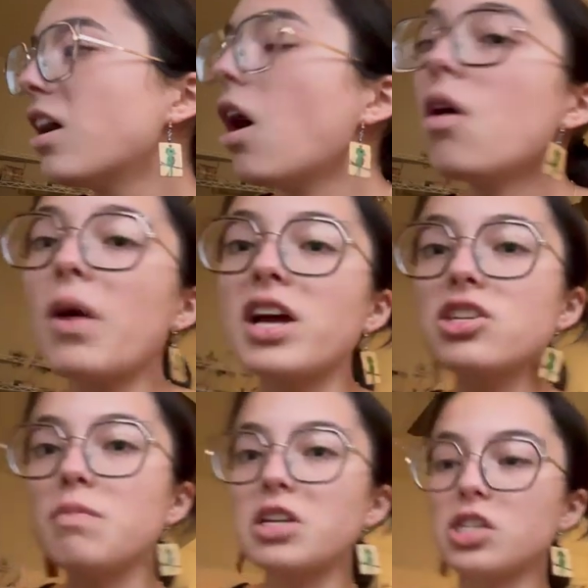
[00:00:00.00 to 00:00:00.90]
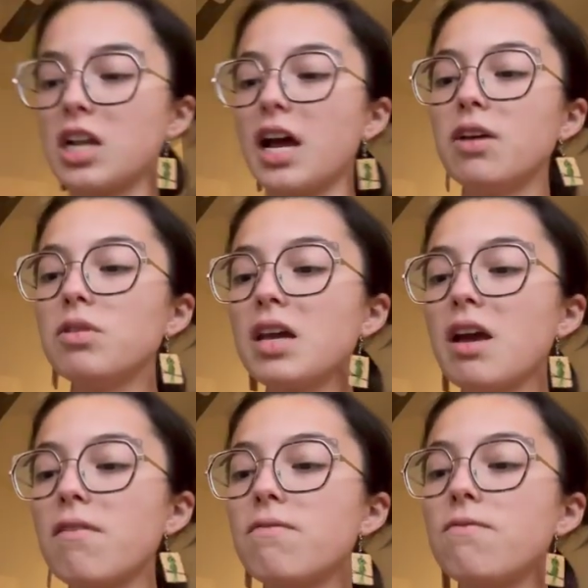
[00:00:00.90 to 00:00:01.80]
Oh, I should mention, I only
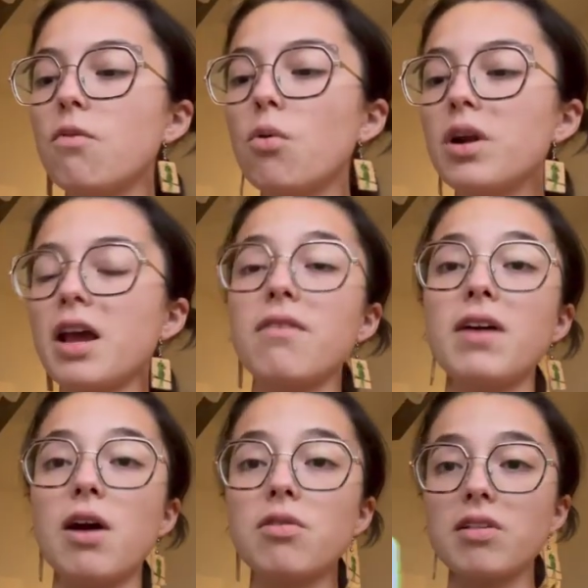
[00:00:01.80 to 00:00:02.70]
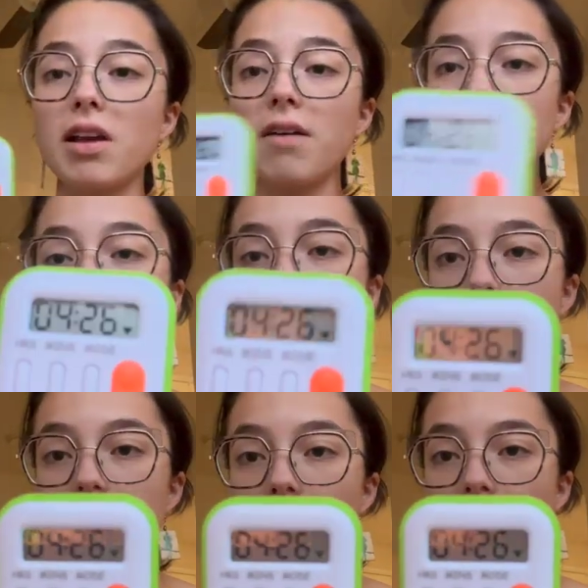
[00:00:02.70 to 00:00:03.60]
have 4.5 hours left,
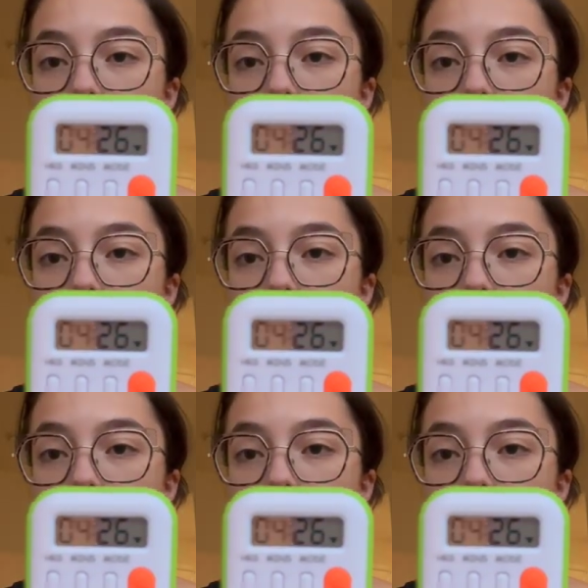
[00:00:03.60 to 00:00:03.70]
so whatever